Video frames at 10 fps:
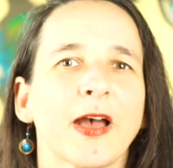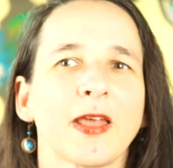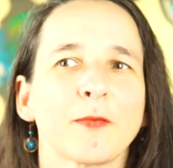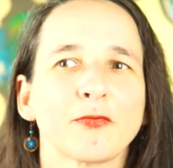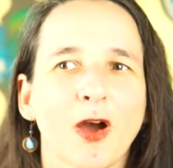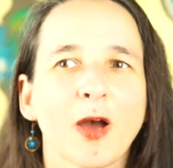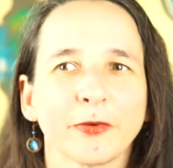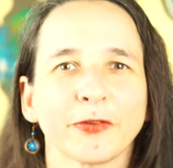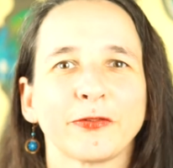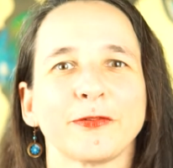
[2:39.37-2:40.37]
And I
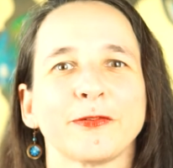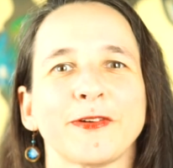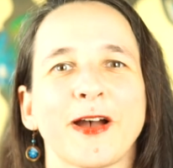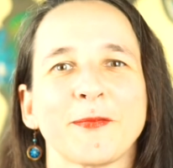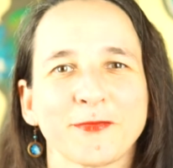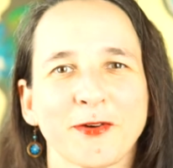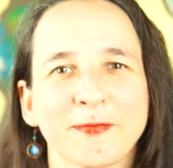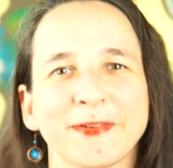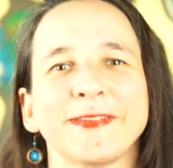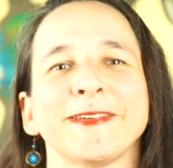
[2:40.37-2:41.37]
promise you, I
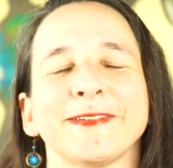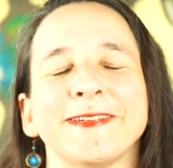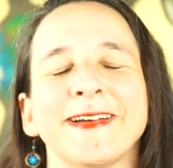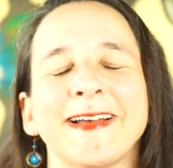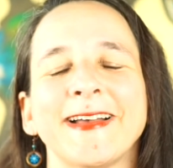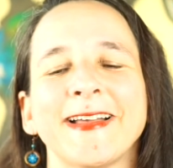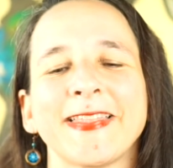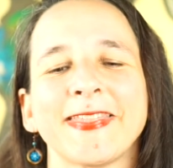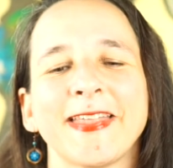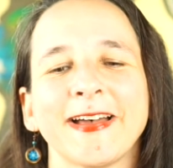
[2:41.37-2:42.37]
promise you
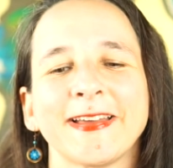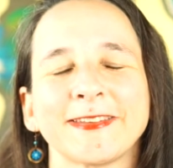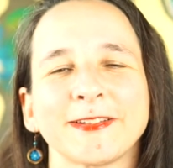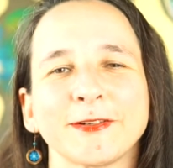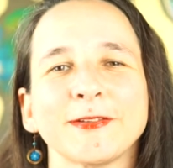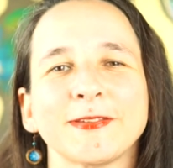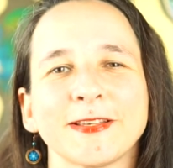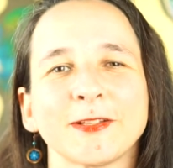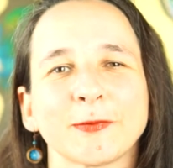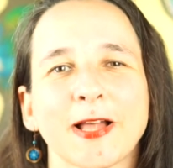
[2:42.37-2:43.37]
that good
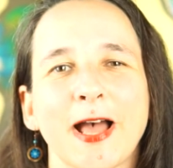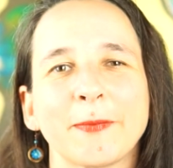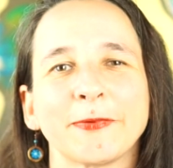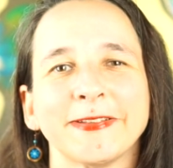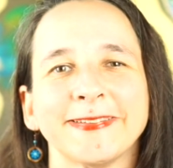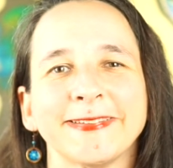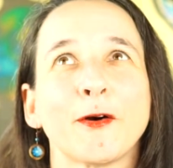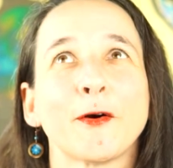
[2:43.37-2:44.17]
things will happen.